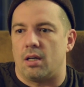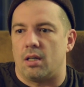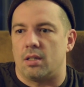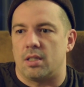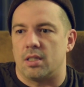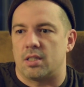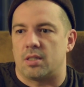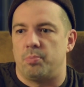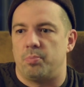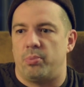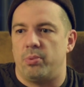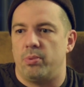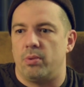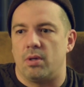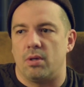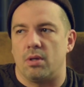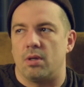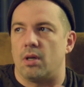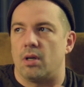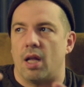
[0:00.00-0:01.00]
this
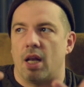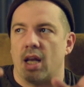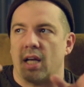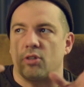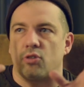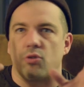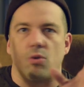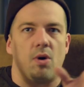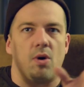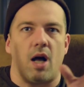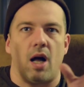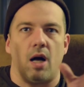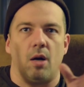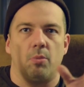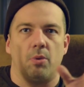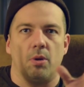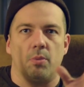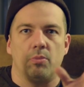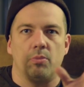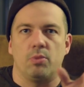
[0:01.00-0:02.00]
electro
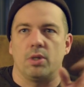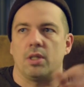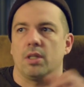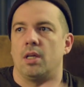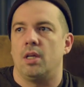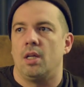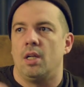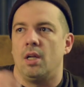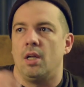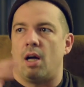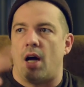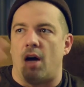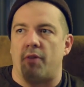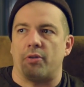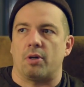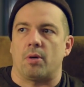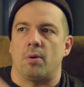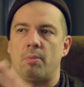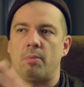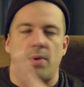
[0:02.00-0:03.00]
album with
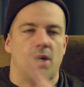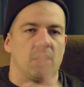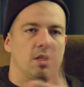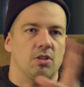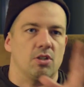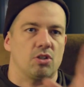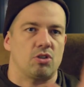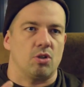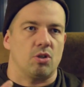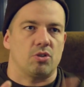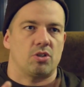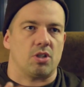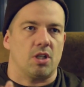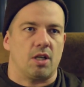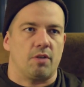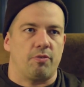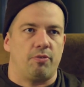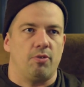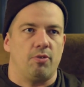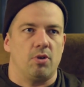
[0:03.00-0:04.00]
Africa Bambaataa and the Soul
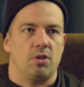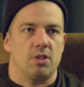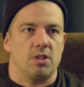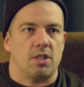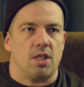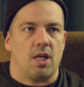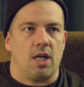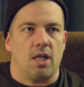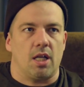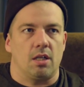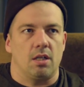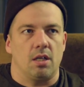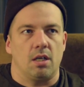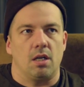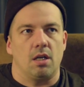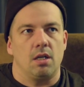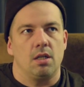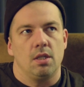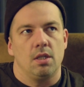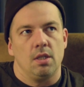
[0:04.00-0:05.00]
Sonic Force, and
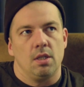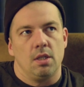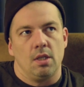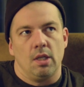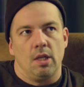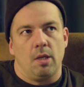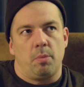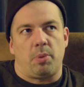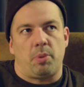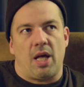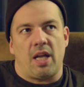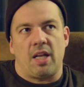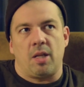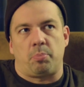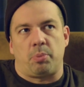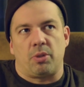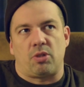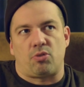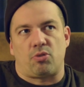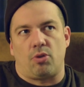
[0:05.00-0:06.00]

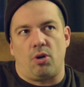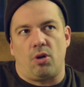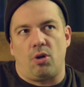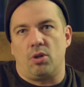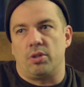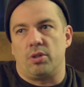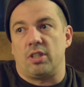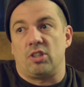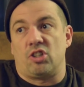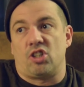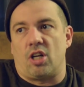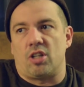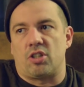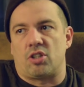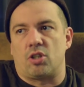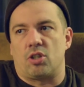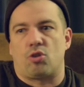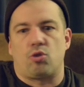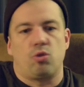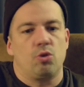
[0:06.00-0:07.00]
Planet Patrol and
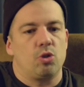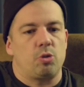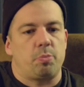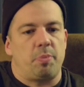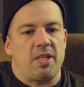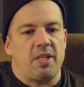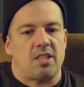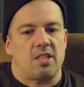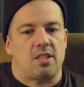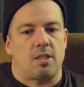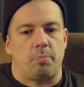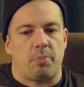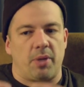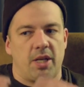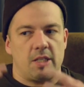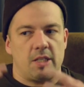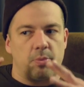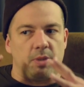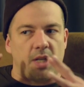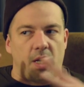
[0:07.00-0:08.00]
Johnson Crew, Spaces the
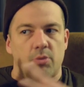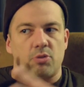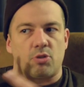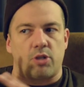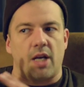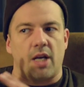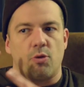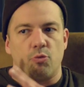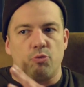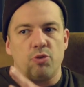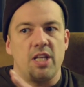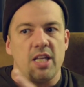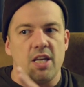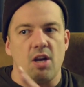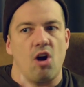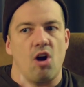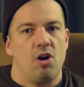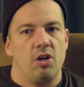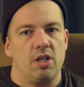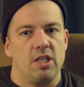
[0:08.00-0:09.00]
Place. But that was like really
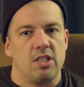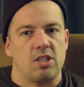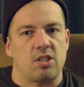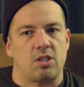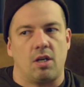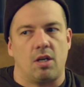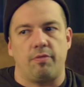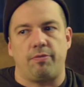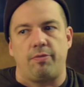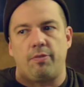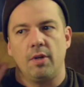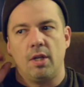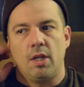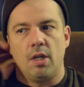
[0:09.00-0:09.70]
early stuff.